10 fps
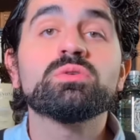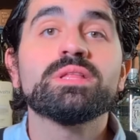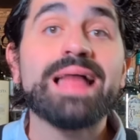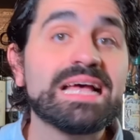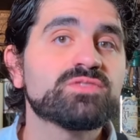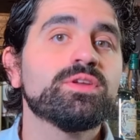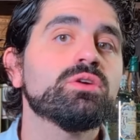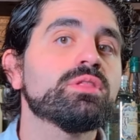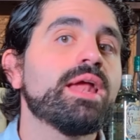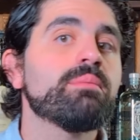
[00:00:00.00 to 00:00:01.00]
So the last
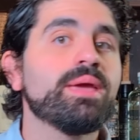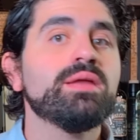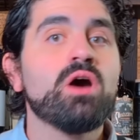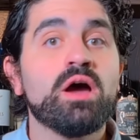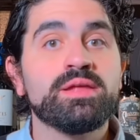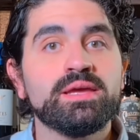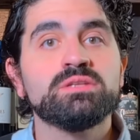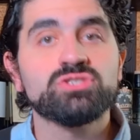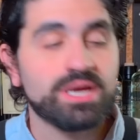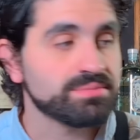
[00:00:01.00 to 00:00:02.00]
video that I made on
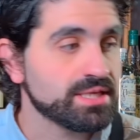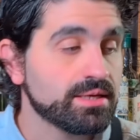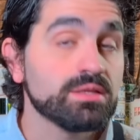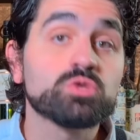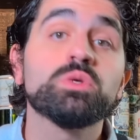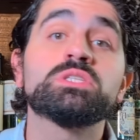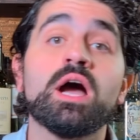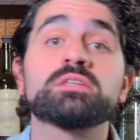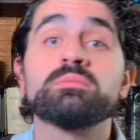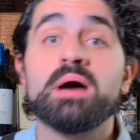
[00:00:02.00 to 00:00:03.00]
hidden gem tequilas, we
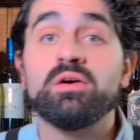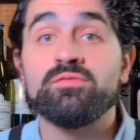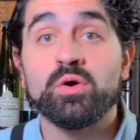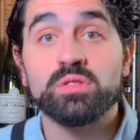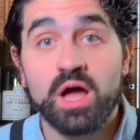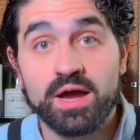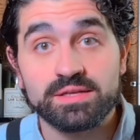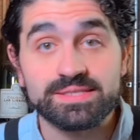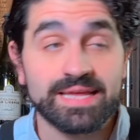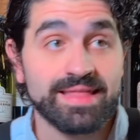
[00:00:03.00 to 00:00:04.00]
talked about
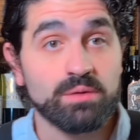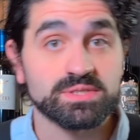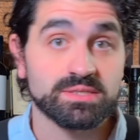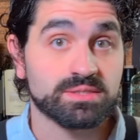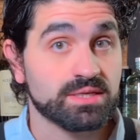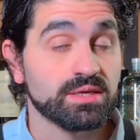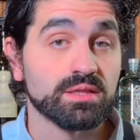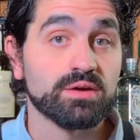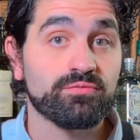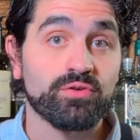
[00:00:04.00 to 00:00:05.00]
Volans, and that was a
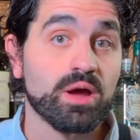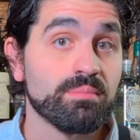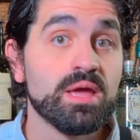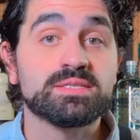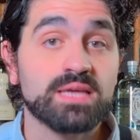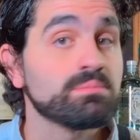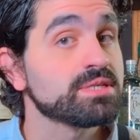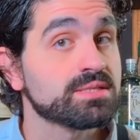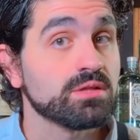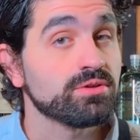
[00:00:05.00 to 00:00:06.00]
tequila from the same
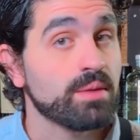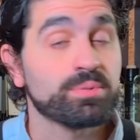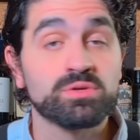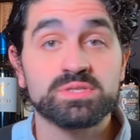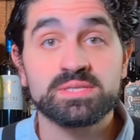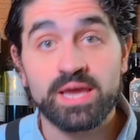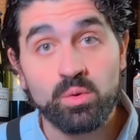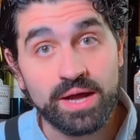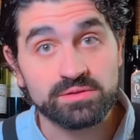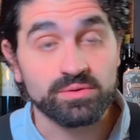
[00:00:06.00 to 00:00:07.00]
distillery that produces
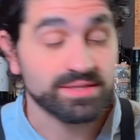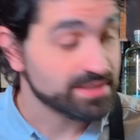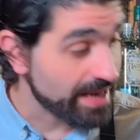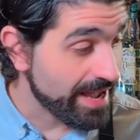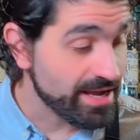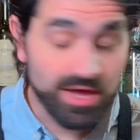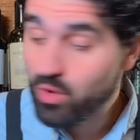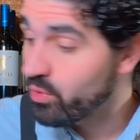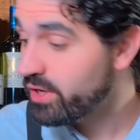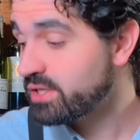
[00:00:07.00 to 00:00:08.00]
G4. And today,
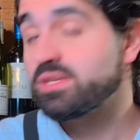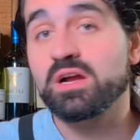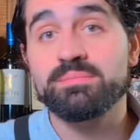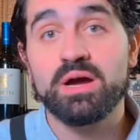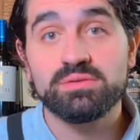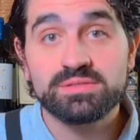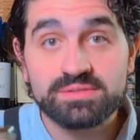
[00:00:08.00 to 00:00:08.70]
we're going to talk about